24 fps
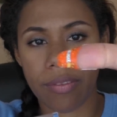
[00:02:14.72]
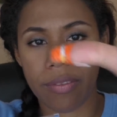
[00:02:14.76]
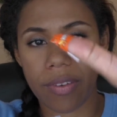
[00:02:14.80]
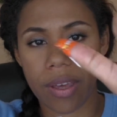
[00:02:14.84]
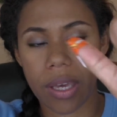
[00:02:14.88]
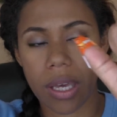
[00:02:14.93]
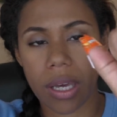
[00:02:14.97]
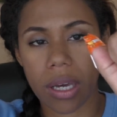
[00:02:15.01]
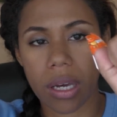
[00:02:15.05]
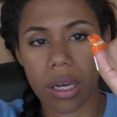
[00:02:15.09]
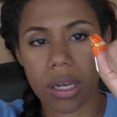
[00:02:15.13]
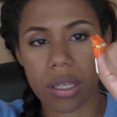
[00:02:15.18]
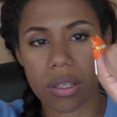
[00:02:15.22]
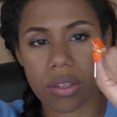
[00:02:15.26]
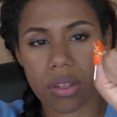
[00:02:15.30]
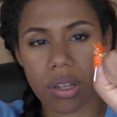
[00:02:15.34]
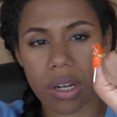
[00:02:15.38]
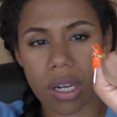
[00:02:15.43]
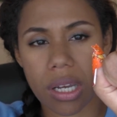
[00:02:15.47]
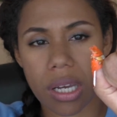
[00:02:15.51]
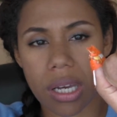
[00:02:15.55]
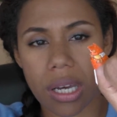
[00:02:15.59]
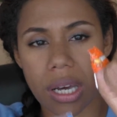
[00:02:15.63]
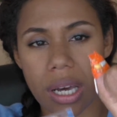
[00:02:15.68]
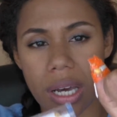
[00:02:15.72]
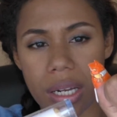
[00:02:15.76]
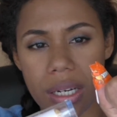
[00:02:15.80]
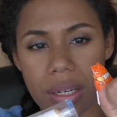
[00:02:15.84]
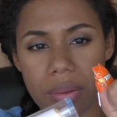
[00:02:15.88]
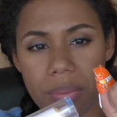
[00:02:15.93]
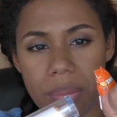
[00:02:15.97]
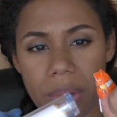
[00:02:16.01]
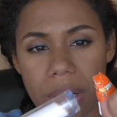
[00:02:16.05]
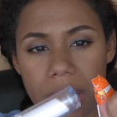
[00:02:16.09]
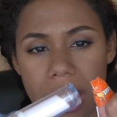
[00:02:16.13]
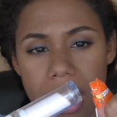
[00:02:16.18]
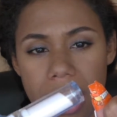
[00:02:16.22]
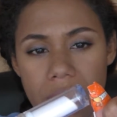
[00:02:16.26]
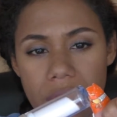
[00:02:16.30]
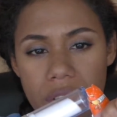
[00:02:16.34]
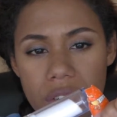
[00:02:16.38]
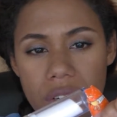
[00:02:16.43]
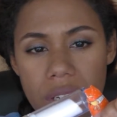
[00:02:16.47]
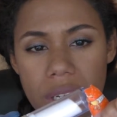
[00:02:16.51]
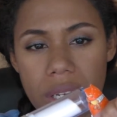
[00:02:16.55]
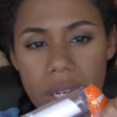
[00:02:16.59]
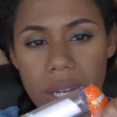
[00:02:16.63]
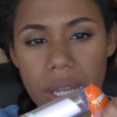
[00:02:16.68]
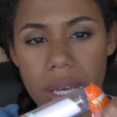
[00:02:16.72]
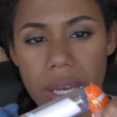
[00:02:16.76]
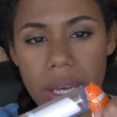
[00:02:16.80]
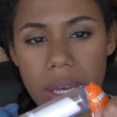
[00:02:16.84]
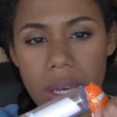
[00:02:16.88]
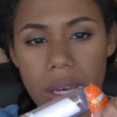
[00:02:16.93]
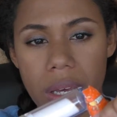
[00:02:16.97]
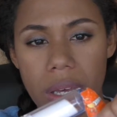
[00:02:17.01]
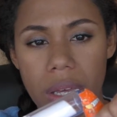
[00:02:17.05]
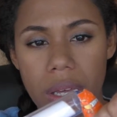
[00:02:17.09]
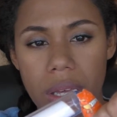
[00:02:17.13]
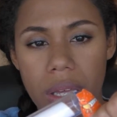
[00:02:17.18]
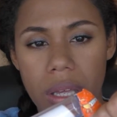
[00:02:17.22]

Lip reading: finger, it's not a cut, but I actually like